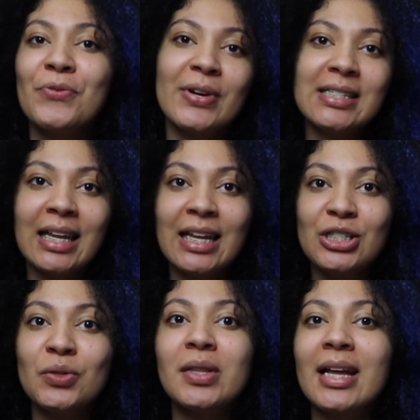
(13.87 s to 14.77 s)
recently
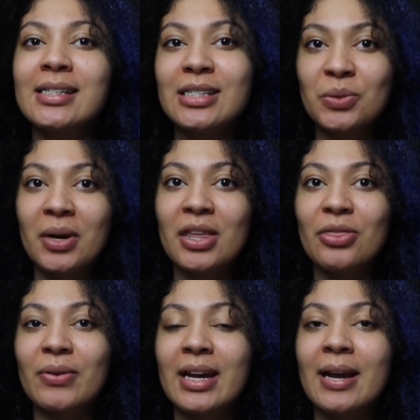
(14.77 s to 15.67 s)

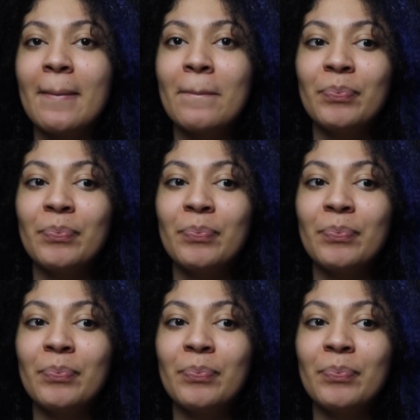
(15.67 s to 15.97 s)
2023